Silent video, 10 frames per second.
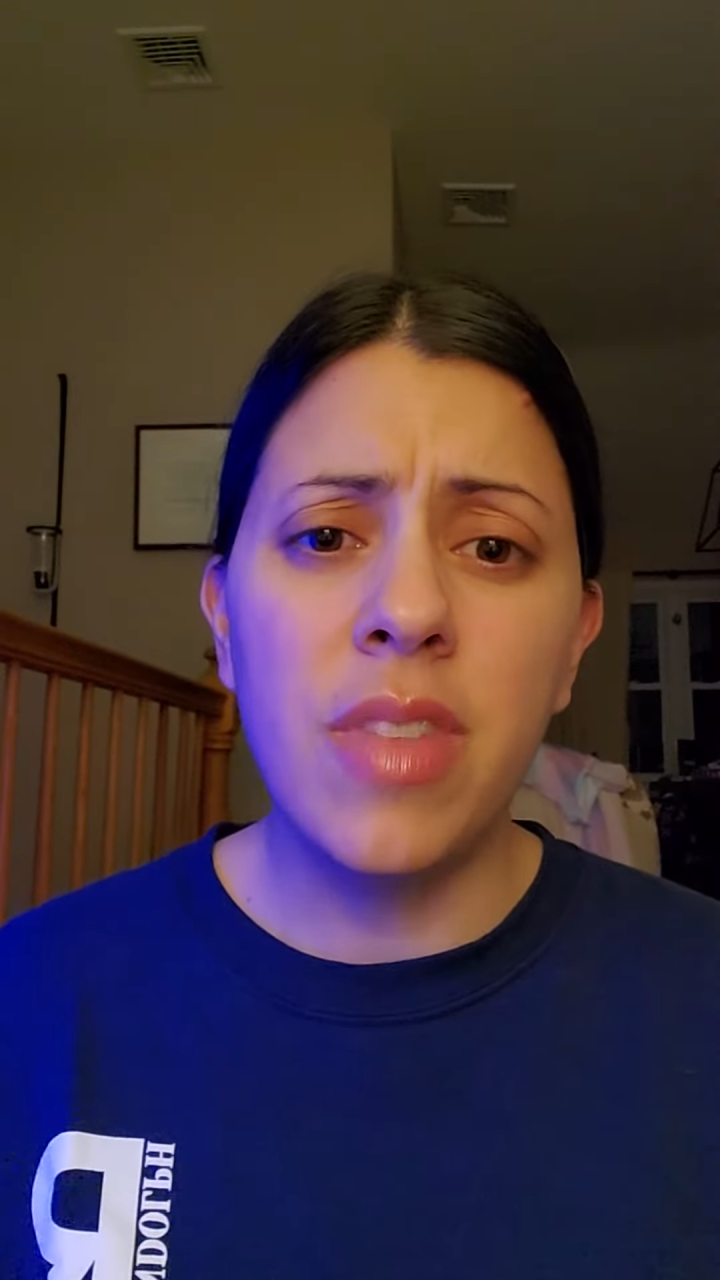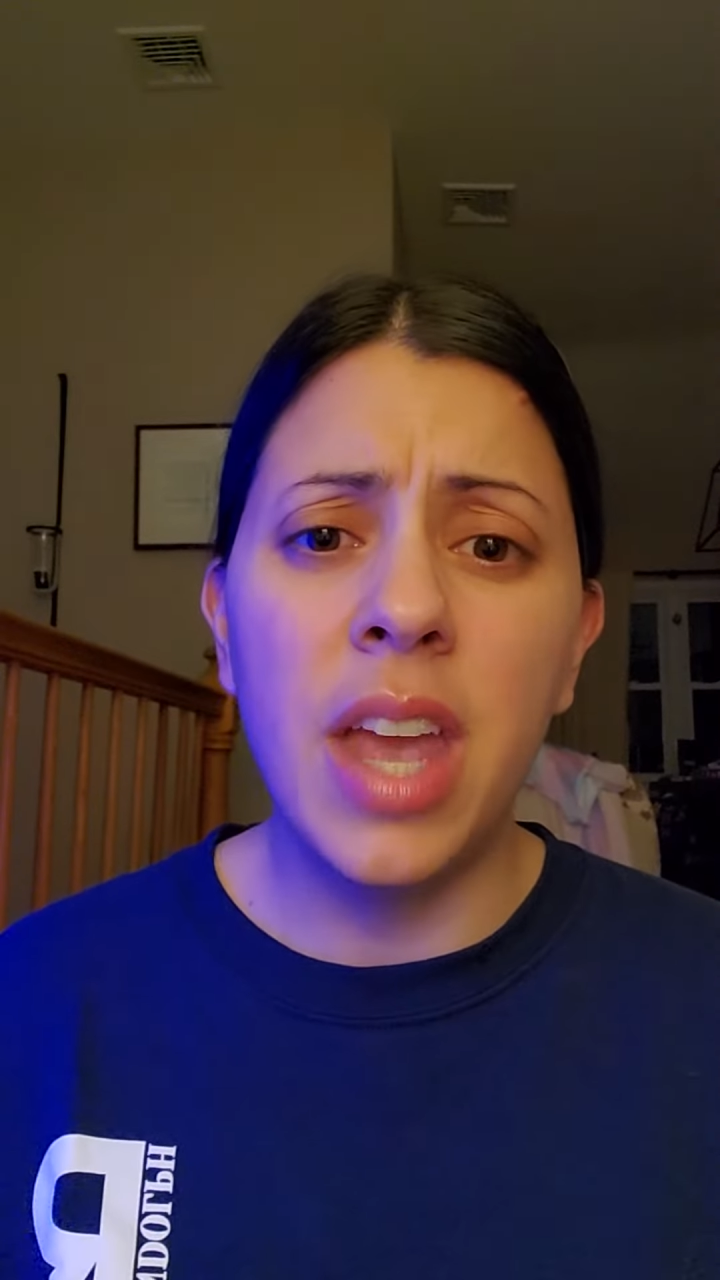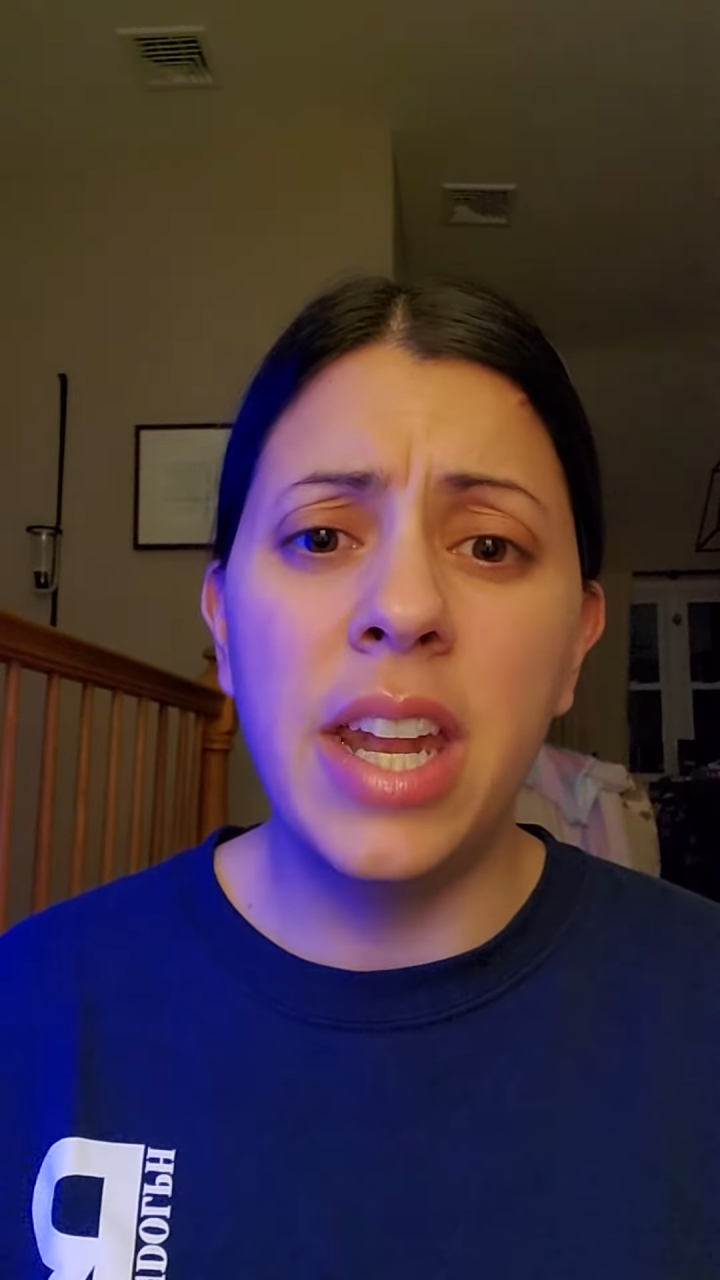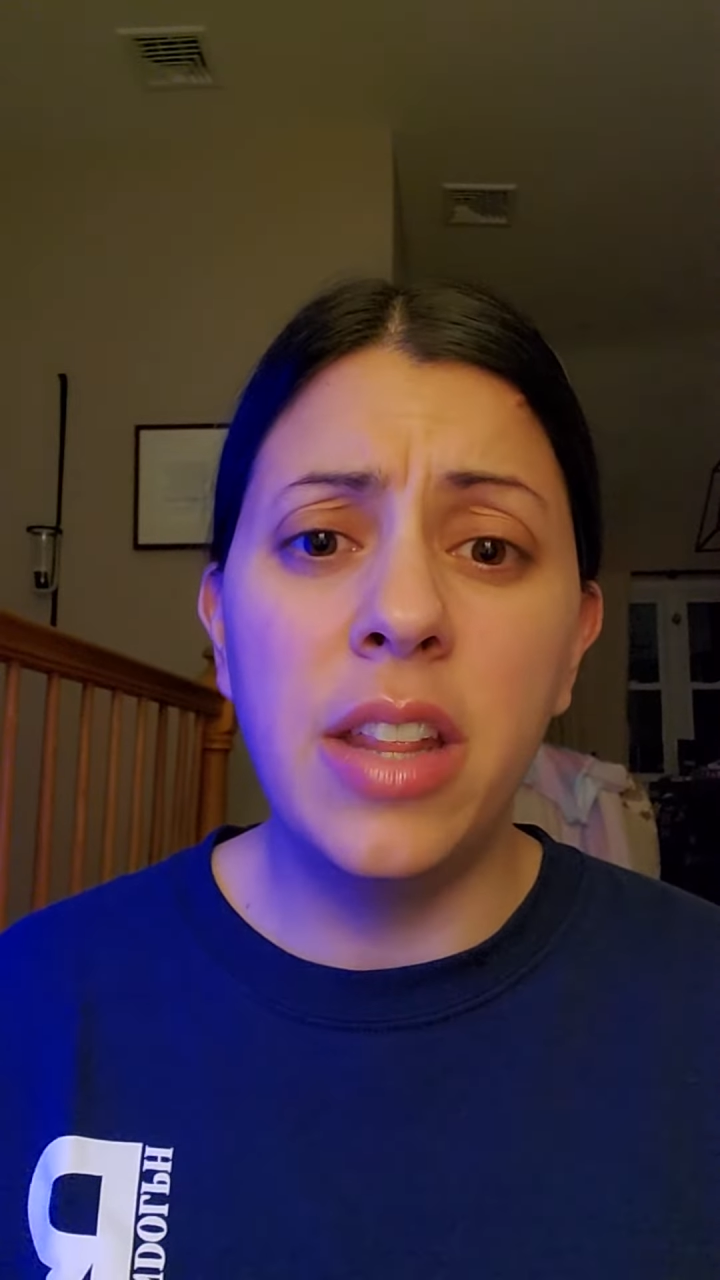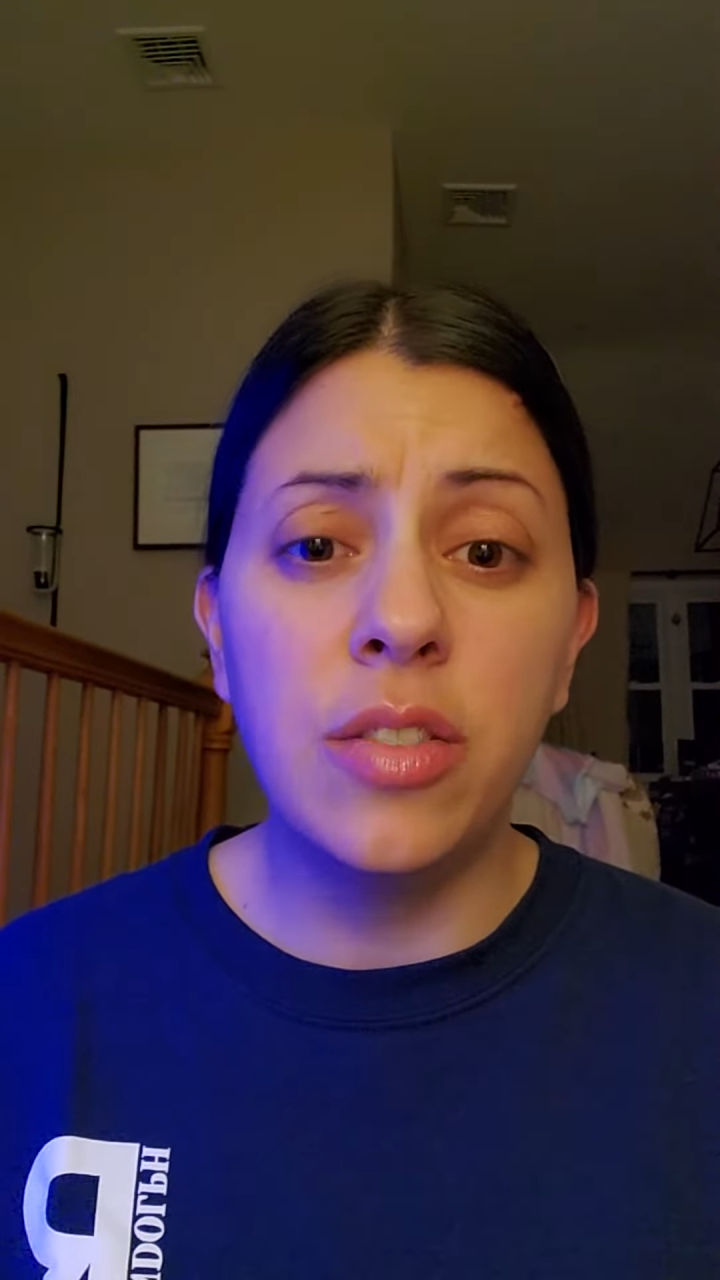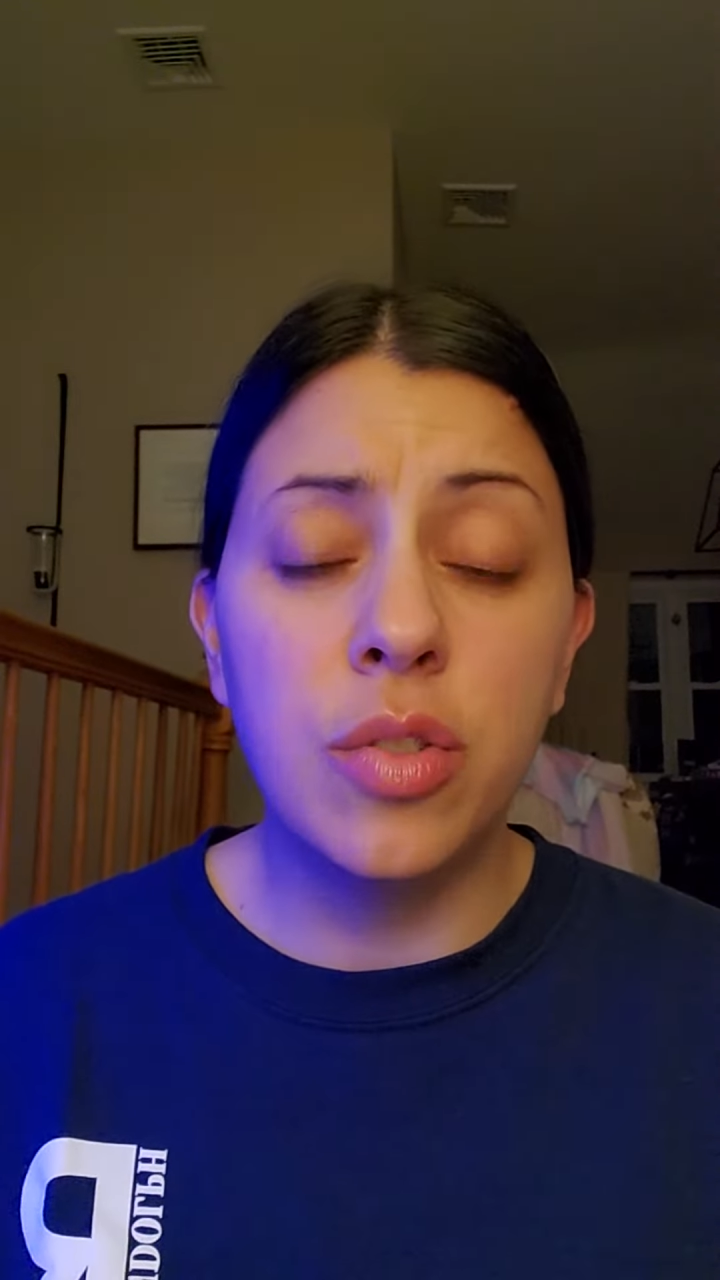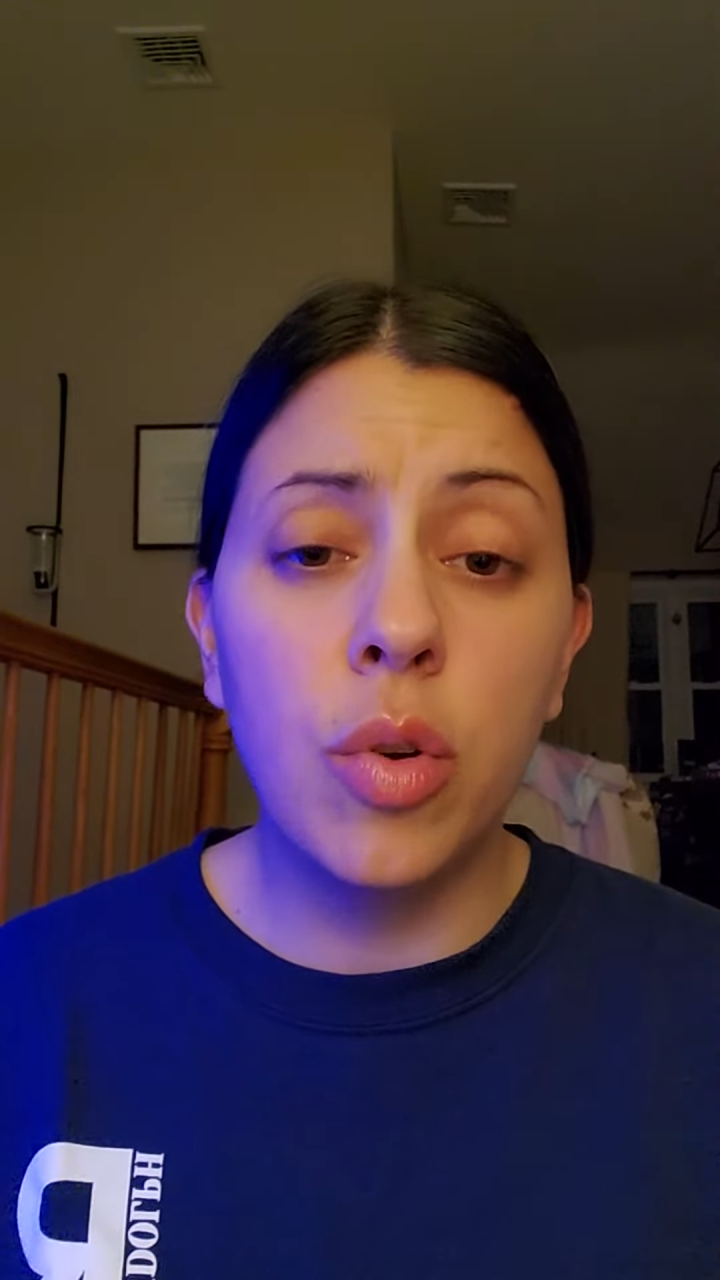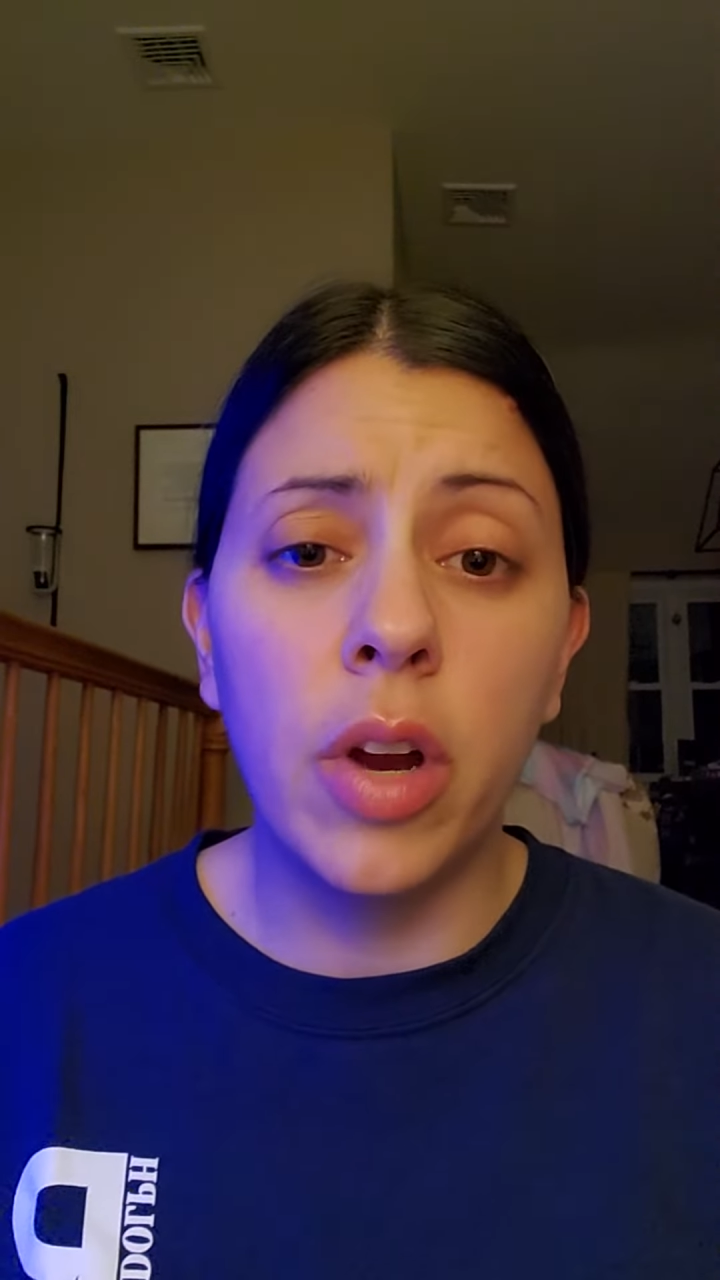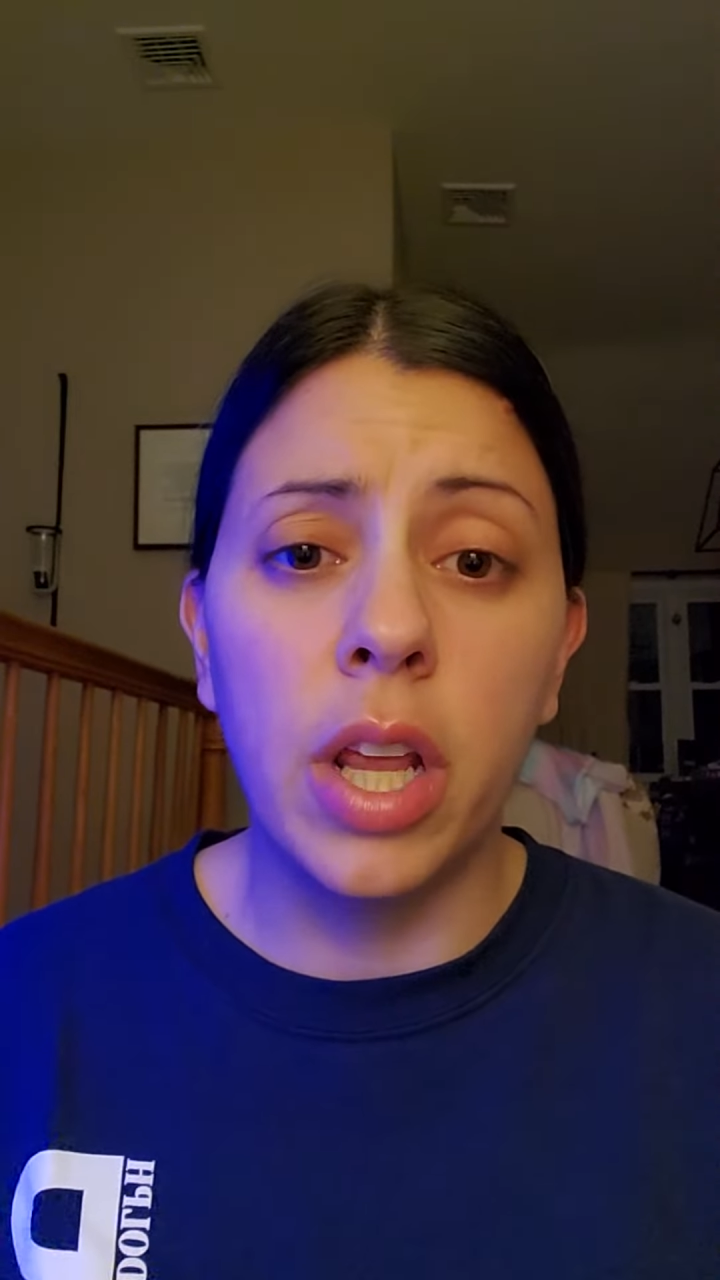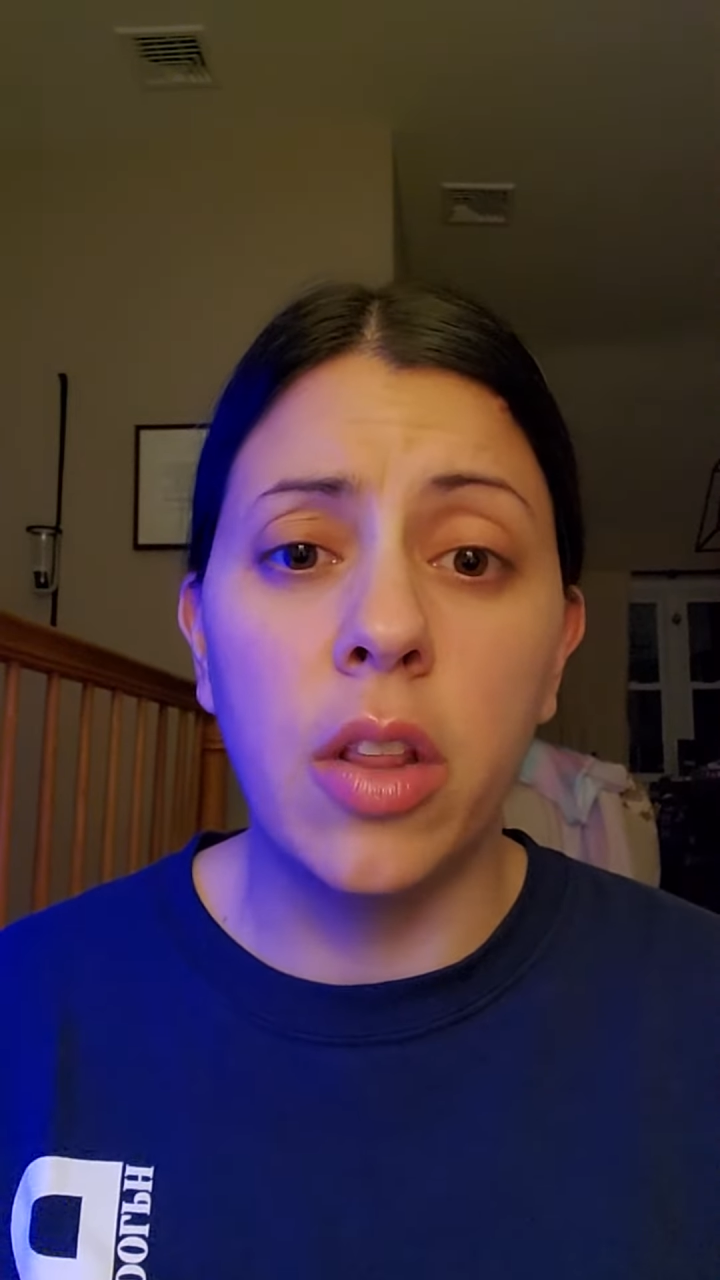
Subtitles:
And in the story,